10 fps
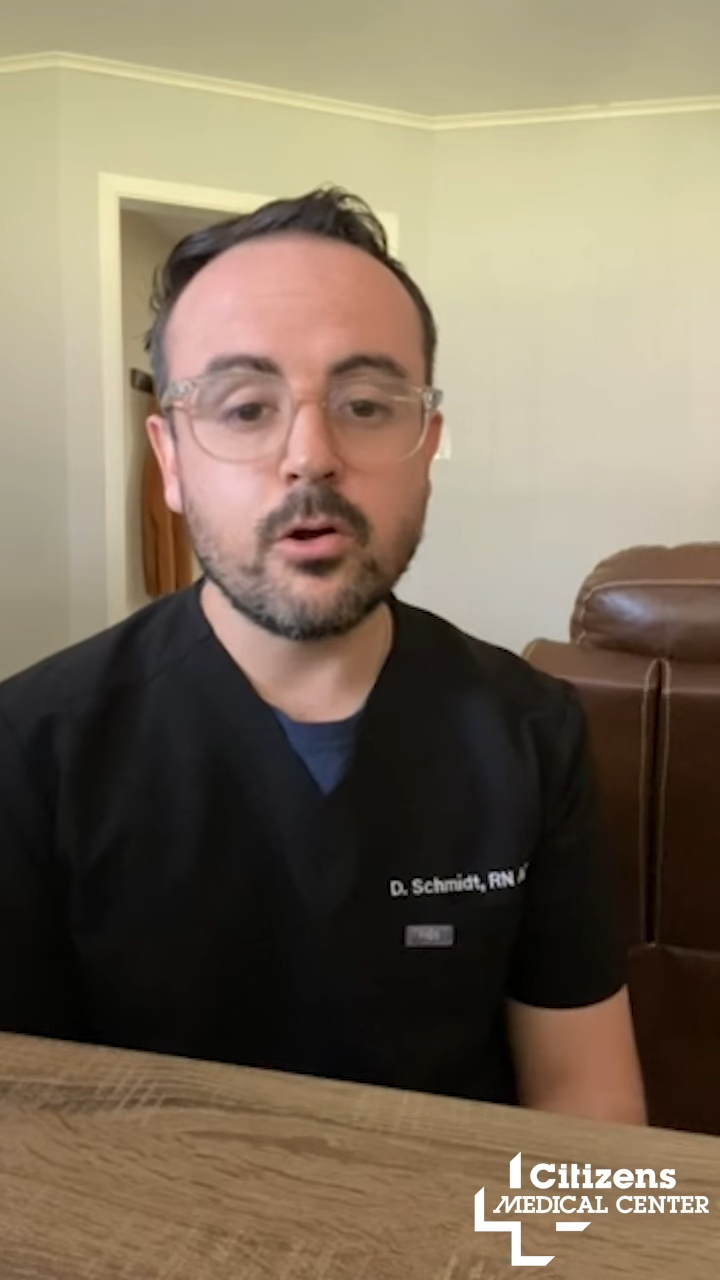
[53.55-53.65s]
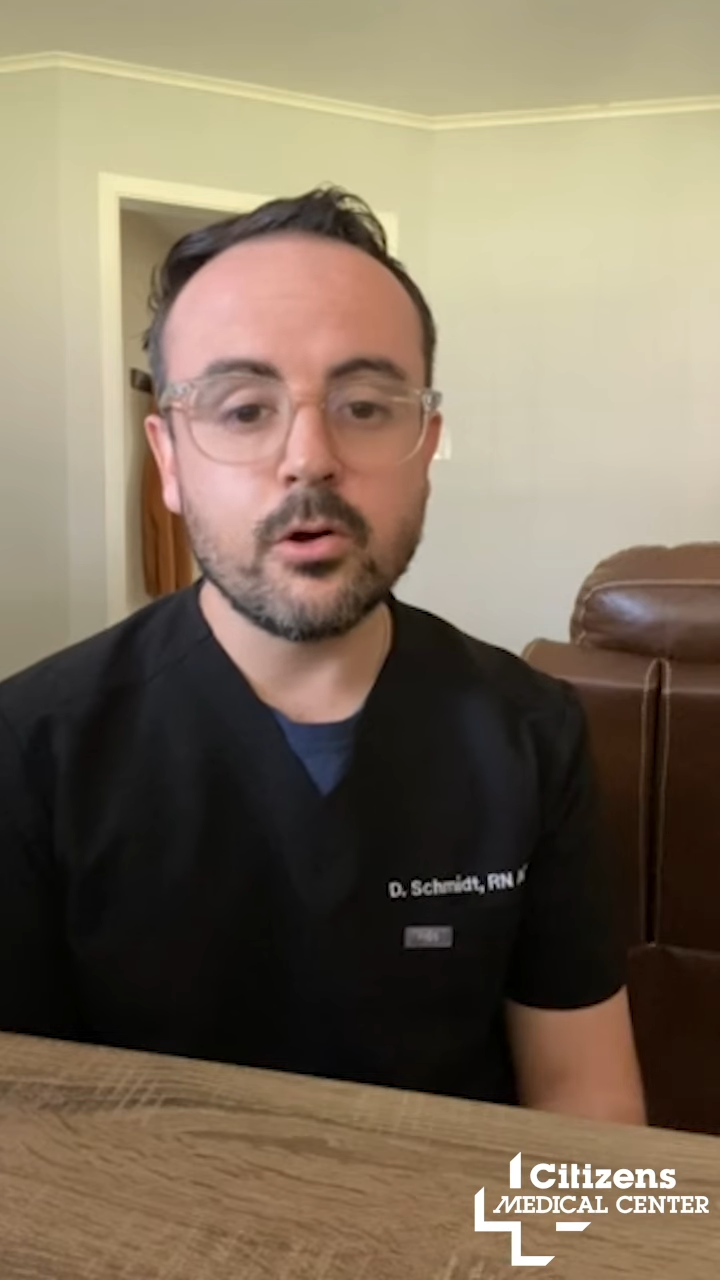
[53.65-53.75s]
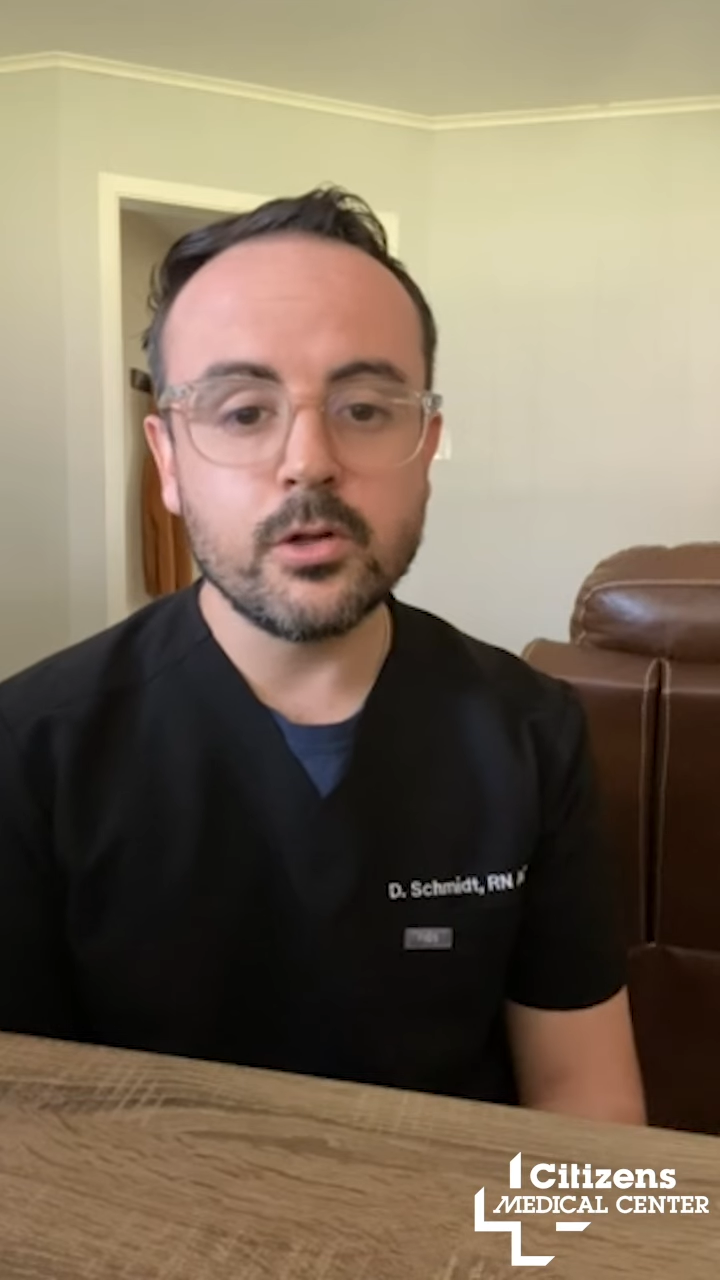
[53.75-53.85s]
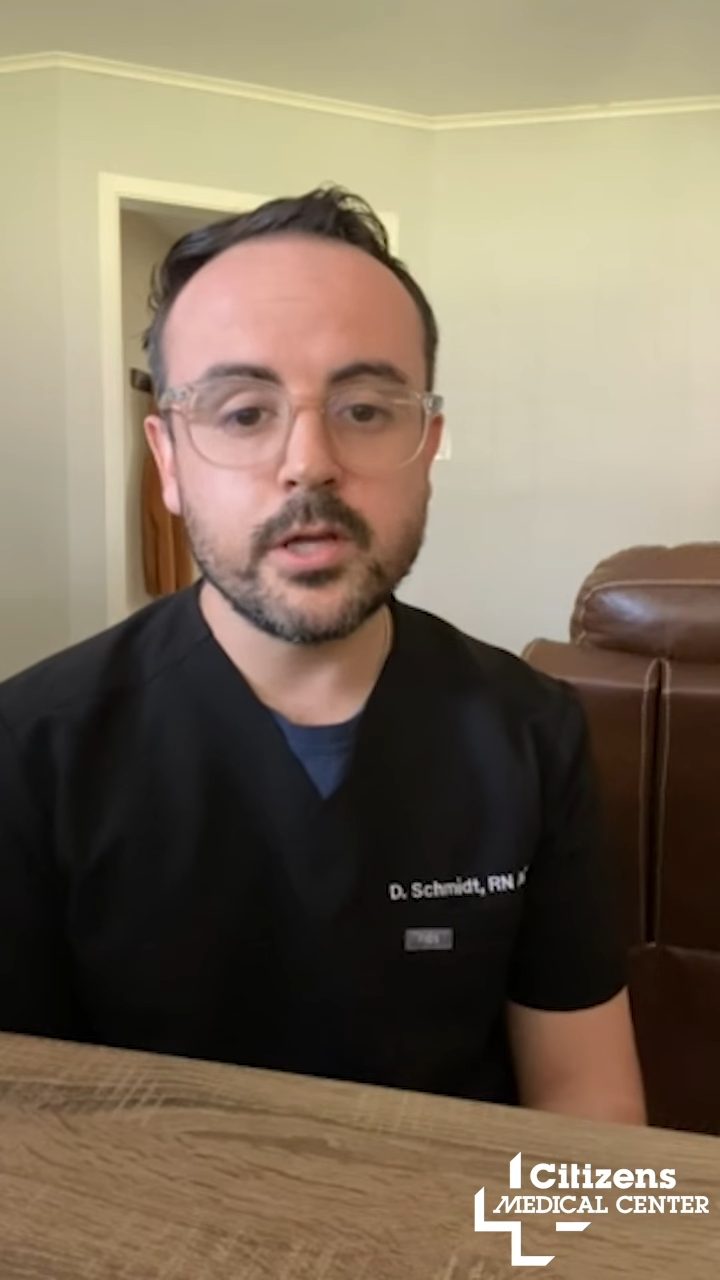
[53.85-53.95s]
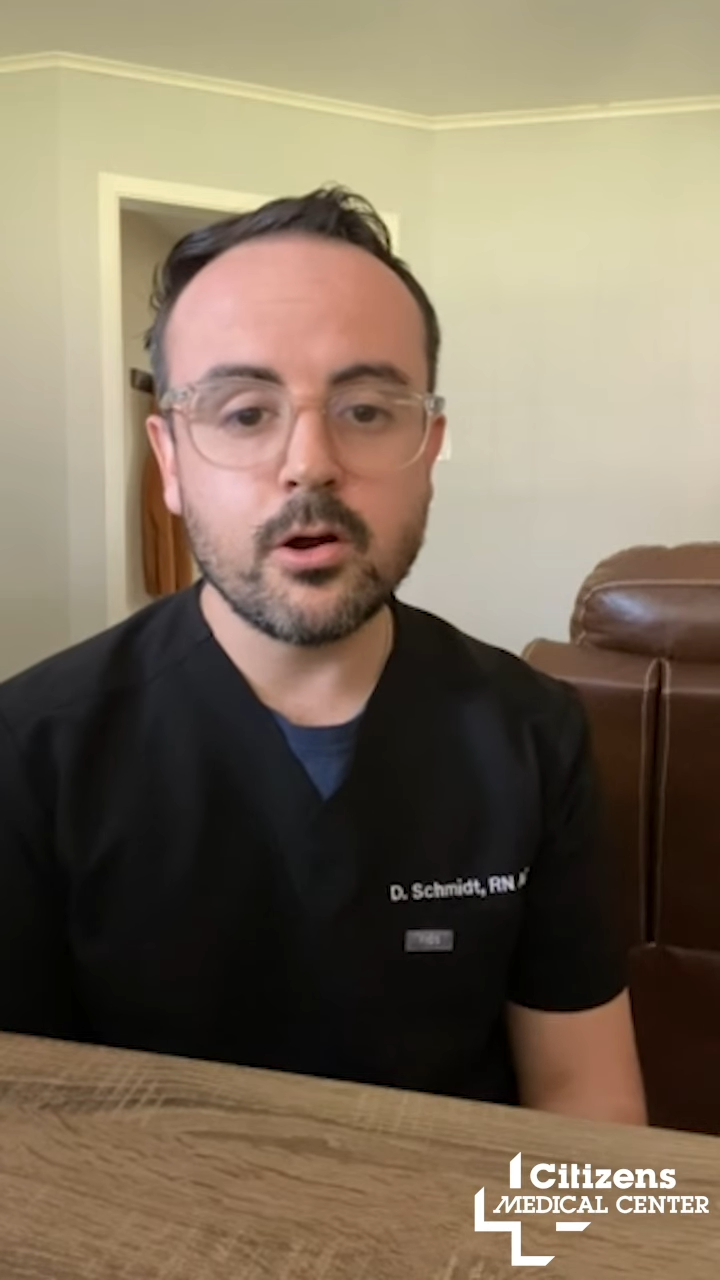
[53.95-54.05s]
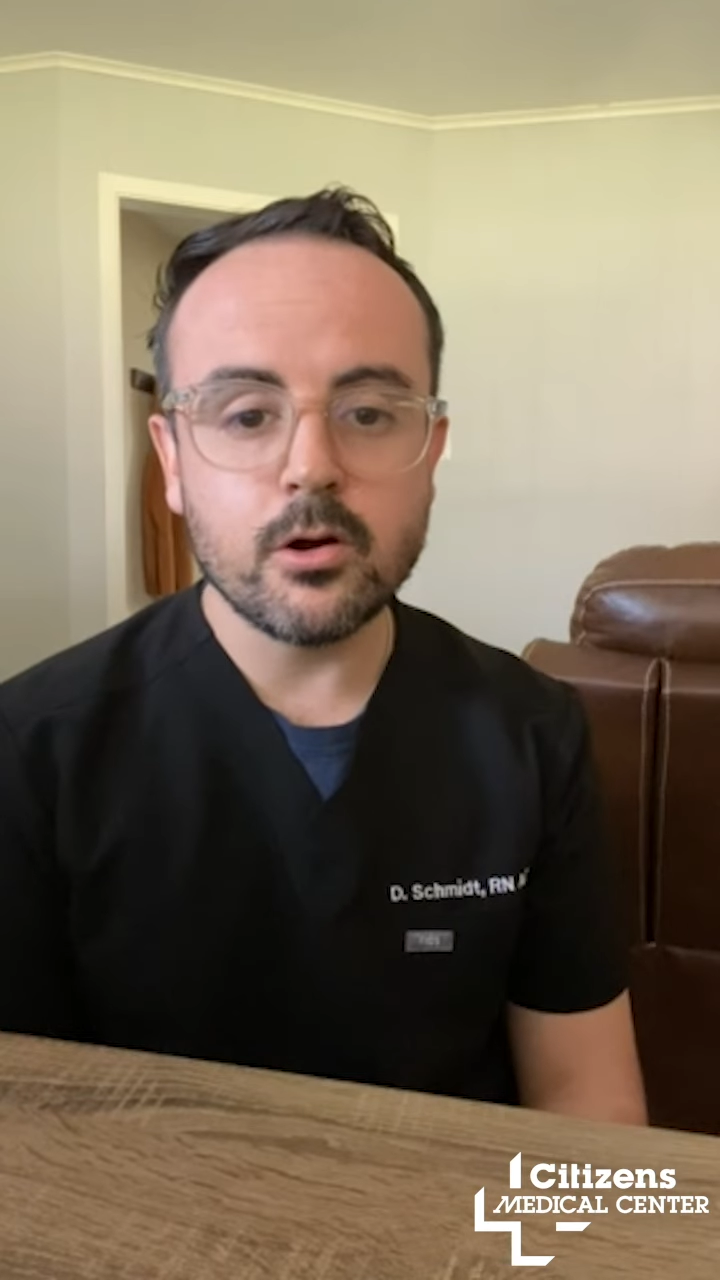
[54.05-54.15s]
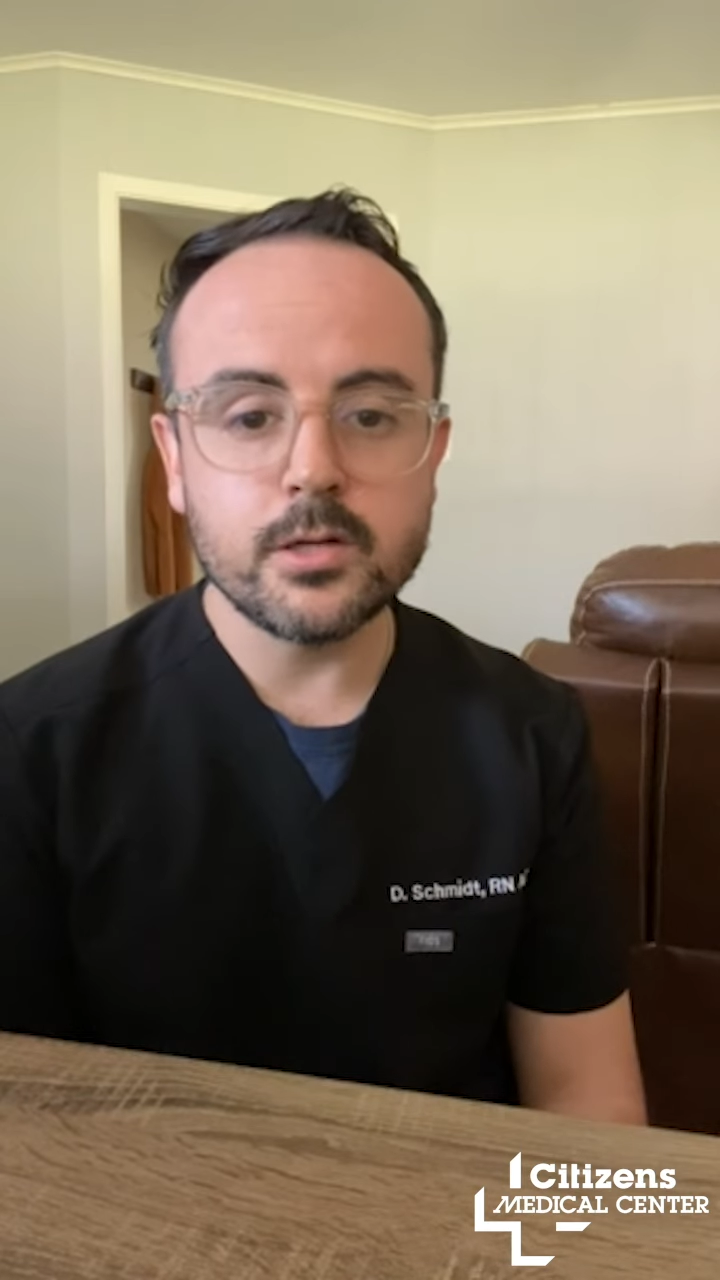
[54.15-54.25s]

early heart